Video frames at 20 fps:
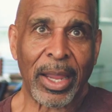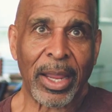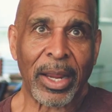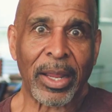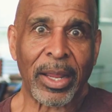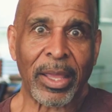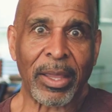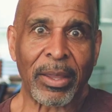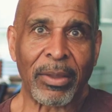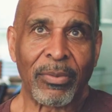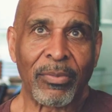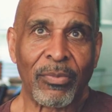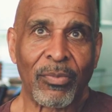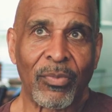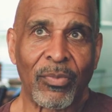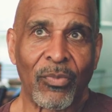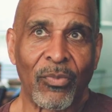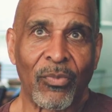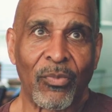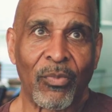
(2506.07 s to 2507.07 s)
I had a
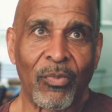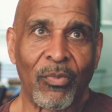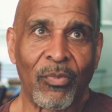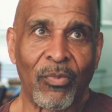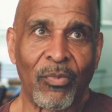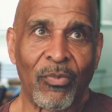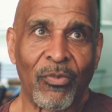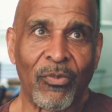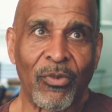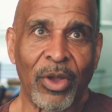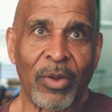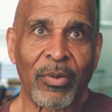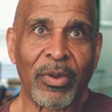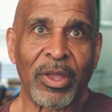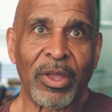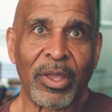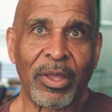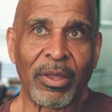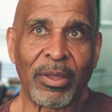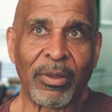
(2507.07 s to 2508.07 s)

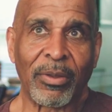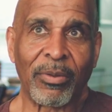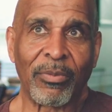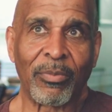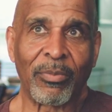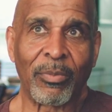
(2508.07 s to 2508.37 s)
very